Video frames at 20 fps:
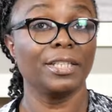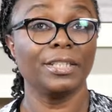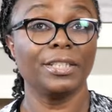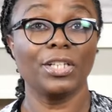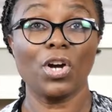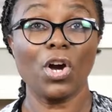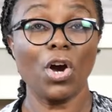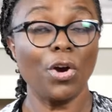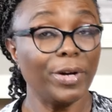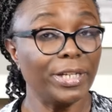
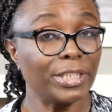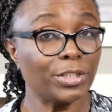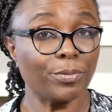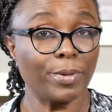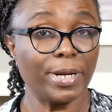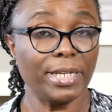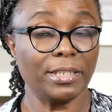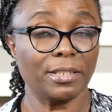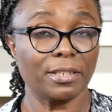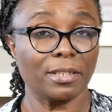The current
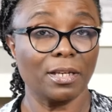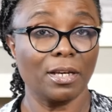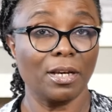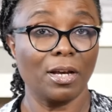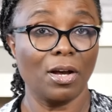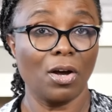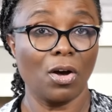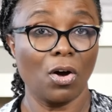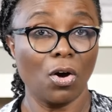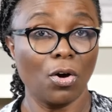rate
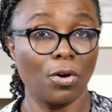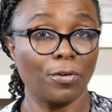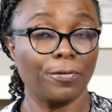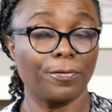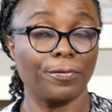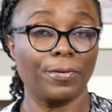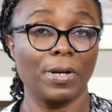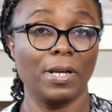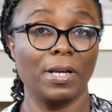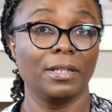of
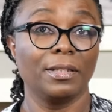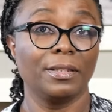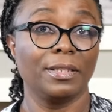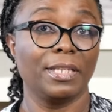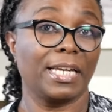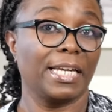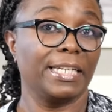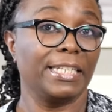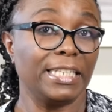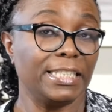the
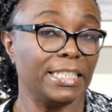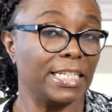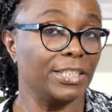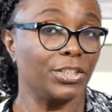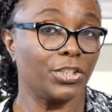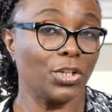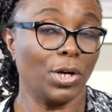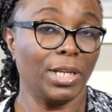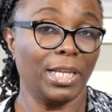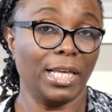Canadian
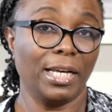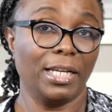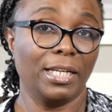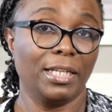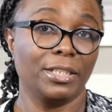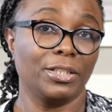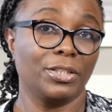dollar